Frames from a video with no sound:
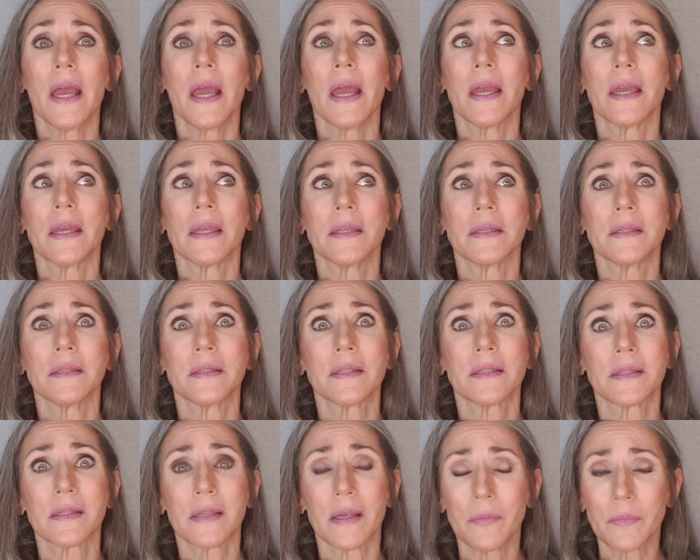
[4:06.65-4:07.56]
And
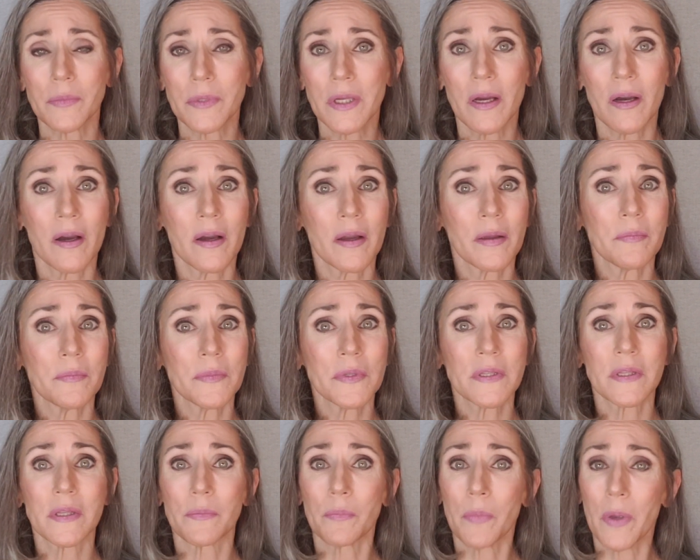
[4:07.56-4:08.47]
sometimes
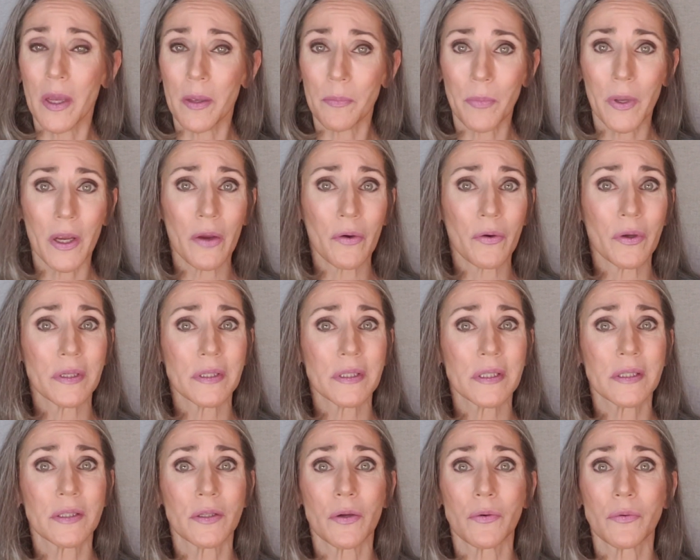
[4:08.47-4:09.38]
the pet
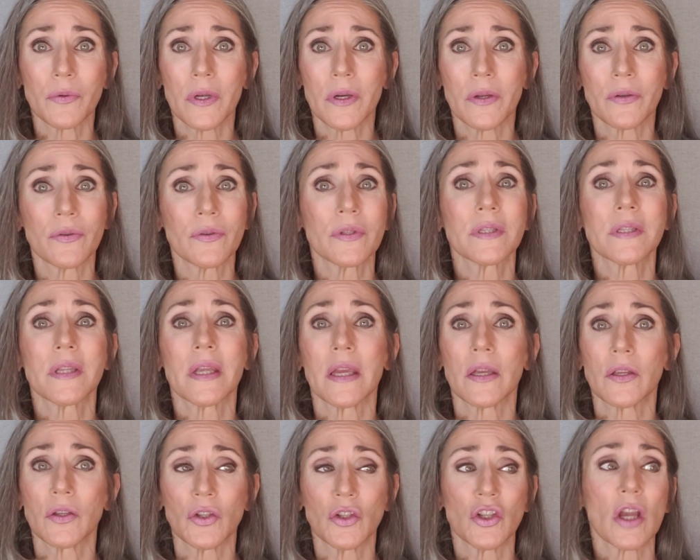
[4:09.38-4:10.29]
parents don't
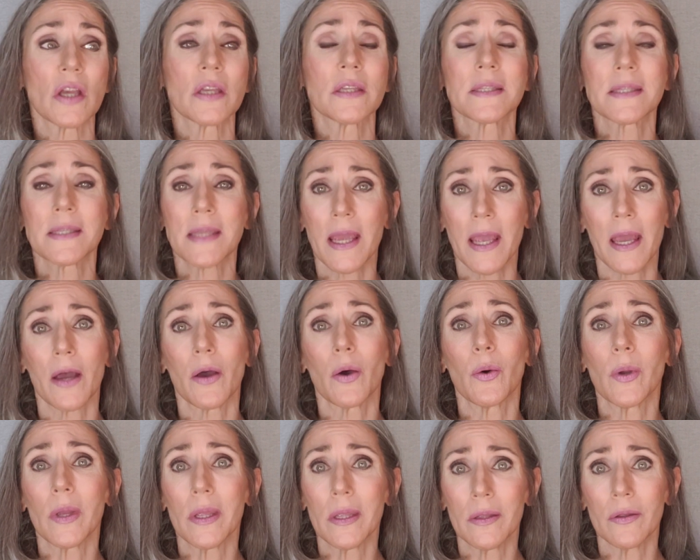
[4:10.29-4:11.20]
understand just
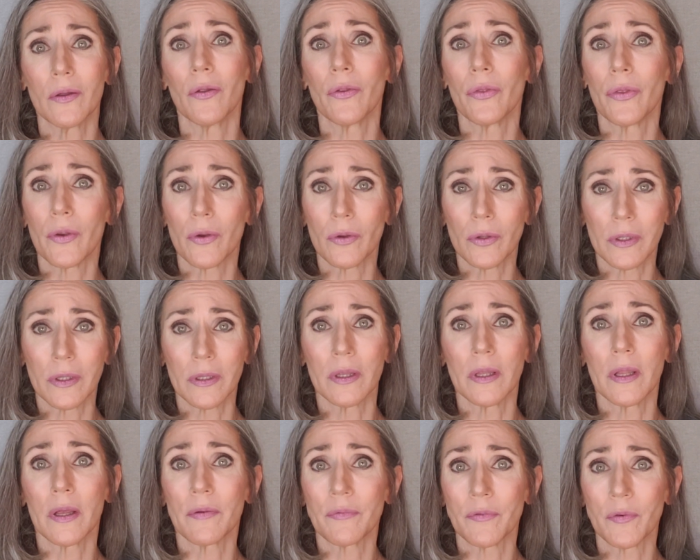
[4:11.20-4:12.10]
how ill their little
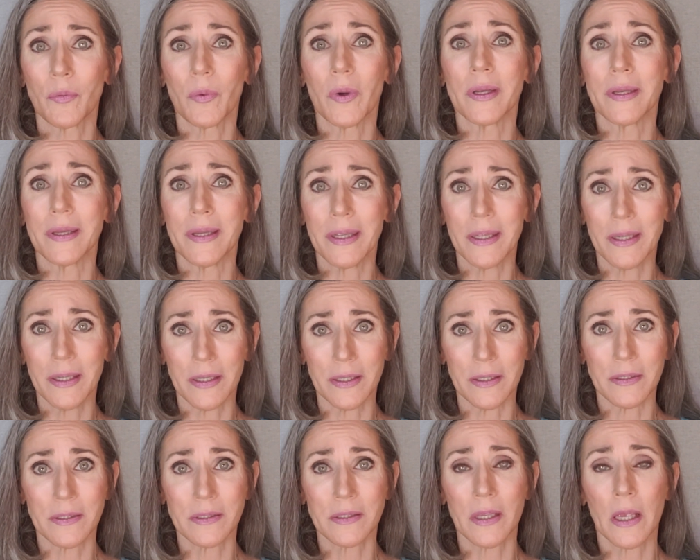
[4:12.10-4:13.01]
loved one
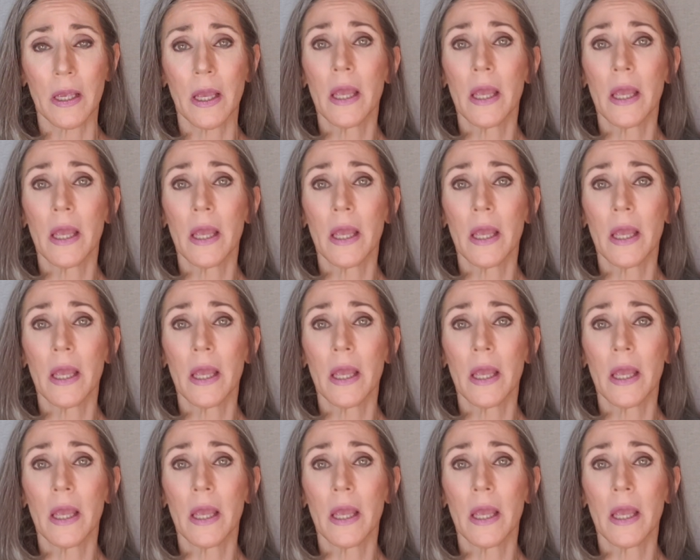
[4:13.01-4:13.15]
is.